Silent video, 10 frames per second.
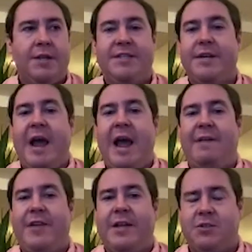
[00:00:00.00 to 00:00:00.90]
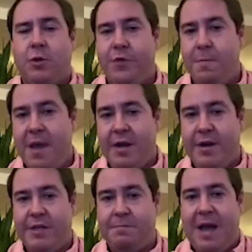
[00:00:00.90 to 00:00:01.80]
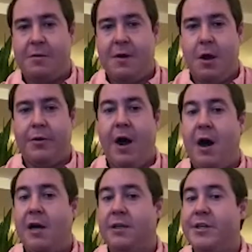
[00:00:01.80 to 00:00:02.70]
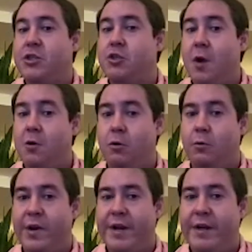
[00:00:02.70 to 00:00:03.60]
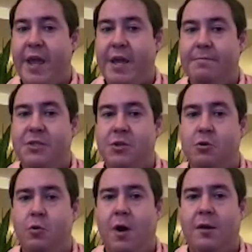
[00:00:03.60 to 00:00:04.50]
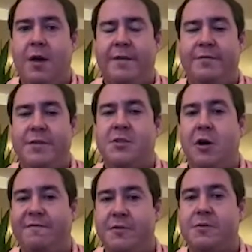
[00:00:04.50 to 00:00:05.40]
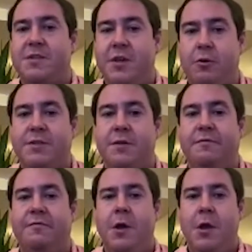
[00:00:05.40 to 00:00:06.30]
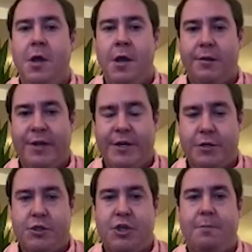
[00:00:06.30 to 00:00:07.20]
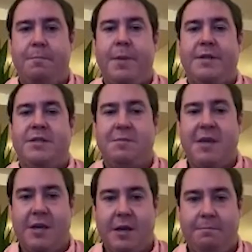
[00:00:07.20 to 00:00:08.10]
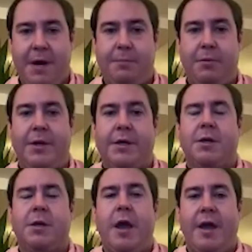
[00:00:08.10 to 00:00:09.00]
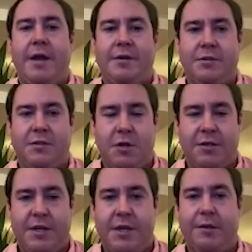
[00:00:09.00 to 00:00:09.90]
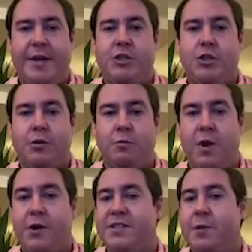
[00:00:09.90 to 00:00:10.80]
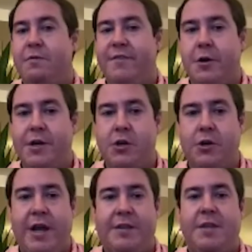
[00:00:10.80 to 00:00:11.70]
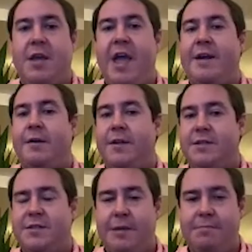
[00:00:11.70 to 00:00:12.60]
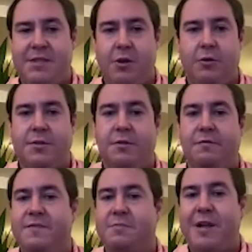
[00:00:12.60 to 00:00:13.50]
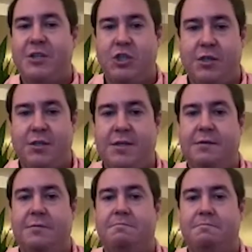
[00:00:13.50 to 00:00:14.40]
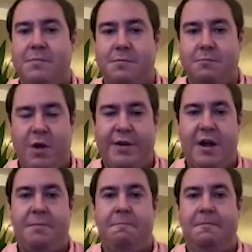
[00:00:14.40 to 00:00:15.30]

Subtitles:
didn't have that sort of humanities background oddly struggled when it came to a lot of the softer skills of leadership and speaking in public and articulation, whereas they were very good at the analyst type skills of spreadsheets and whatnot.